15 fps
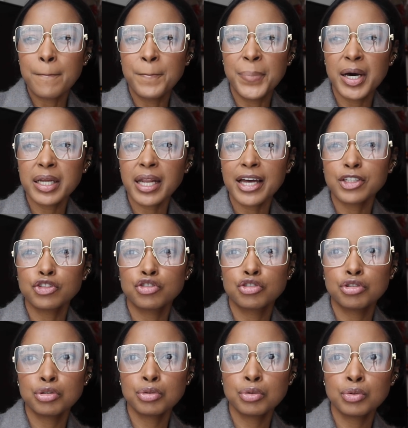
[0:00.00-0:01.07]
but I
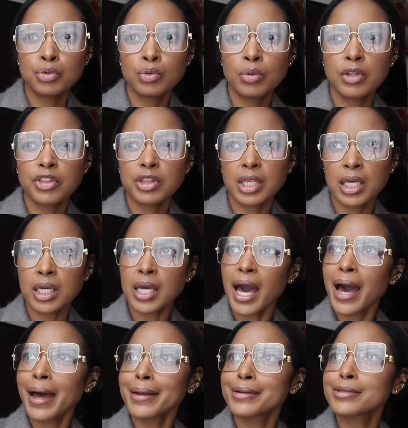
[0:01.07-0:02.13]
do think
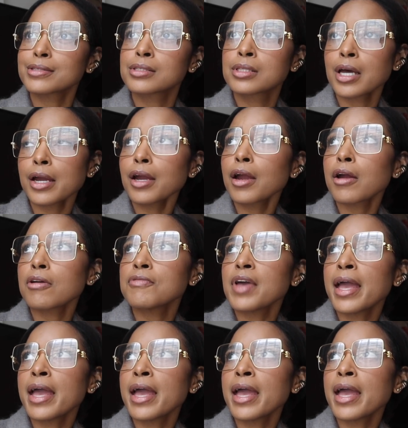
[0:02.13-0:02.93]
I deserve,